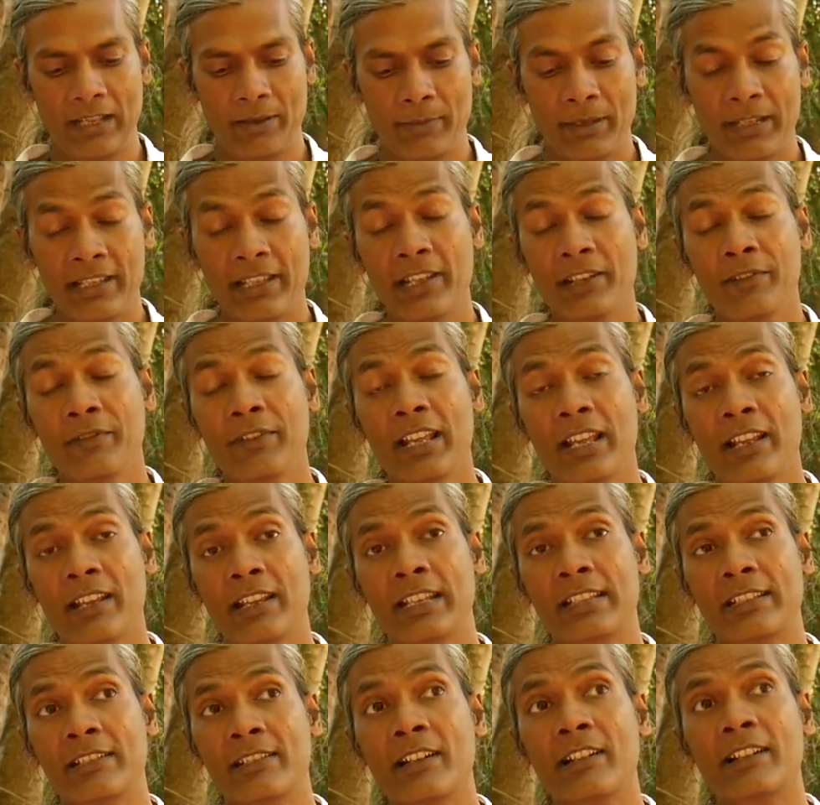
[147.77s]
But then
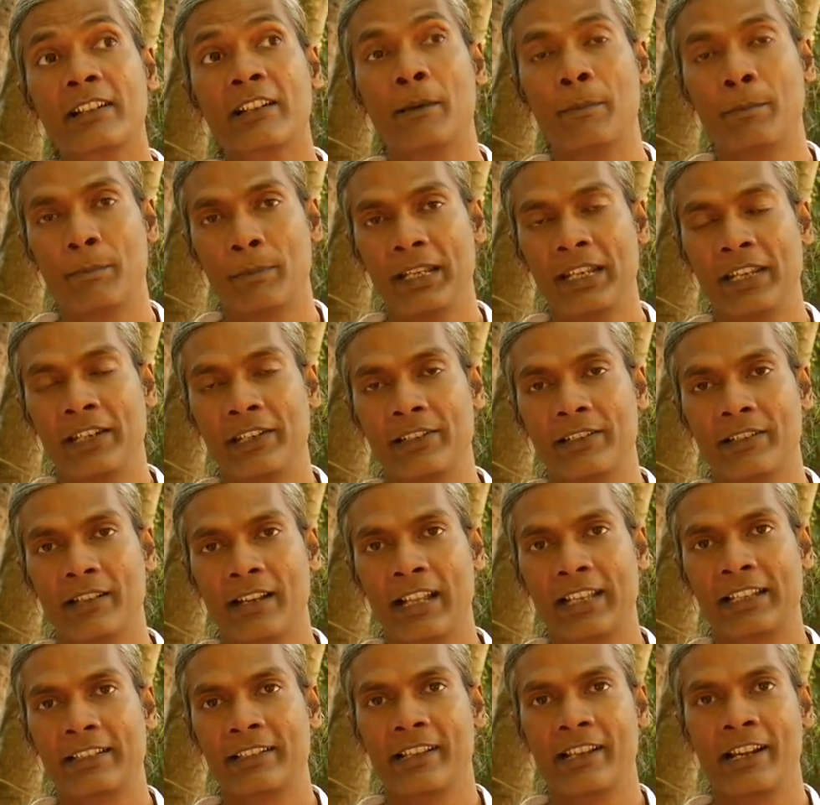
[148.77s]
it's not complete
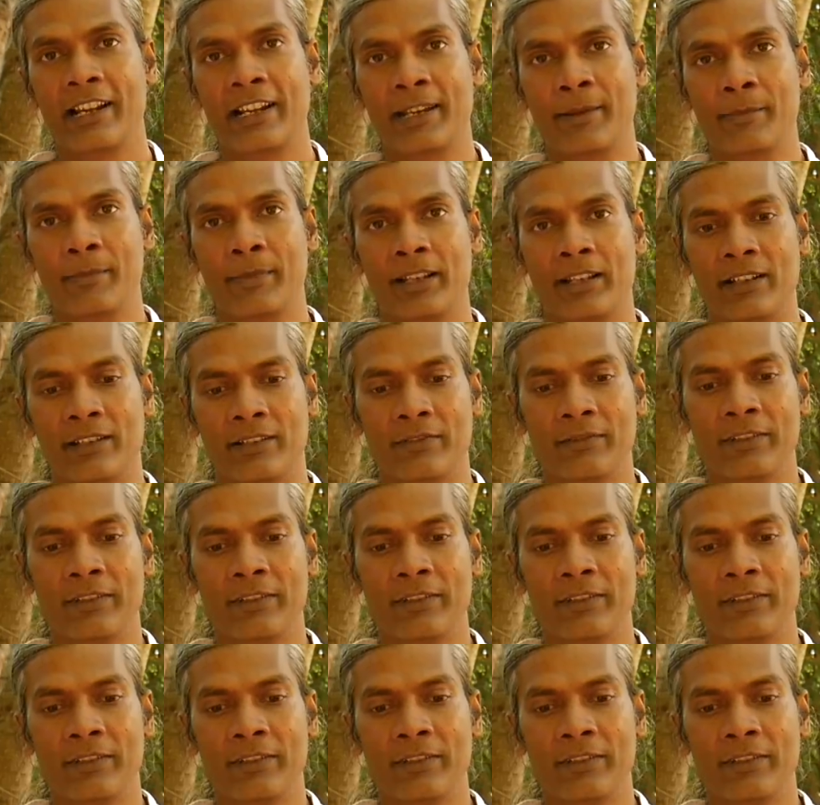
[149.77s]
like the animal.